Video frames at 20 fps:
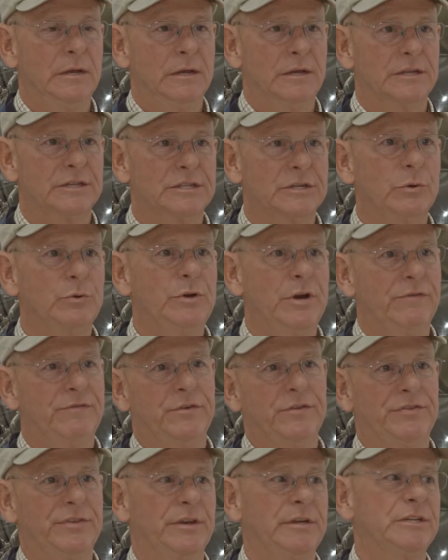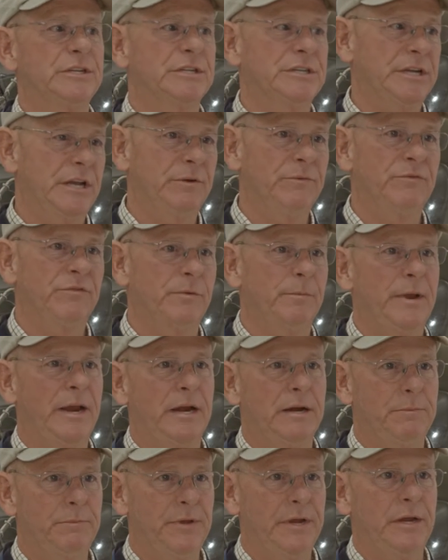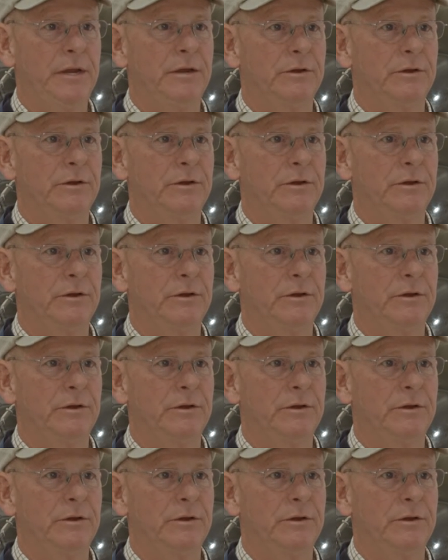is so different than just getting from A to B.